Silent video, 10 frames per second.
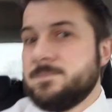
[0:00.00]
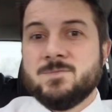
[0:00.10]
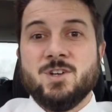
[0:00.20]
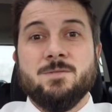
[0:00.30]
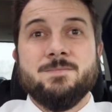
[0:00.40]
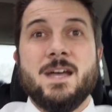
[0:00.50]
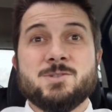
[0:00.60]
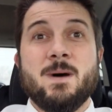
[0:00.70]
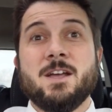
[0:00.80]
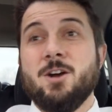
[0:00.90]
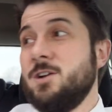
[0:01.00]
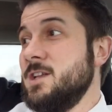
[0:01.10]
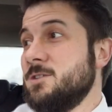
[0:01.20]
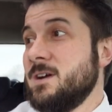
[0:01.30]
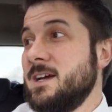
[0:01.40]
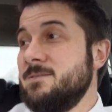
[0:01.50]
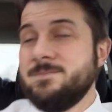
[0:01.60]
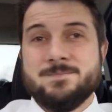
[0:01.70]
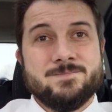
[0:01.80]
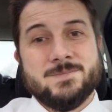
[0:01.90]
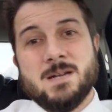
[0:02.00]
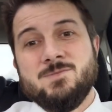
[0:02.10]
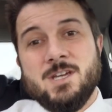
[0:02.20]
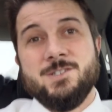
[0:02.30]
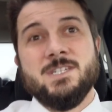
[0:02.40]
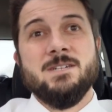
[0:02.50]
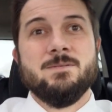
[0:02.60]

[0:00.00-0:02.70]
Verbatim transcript: So that's my car dealer ad. I'm JZ.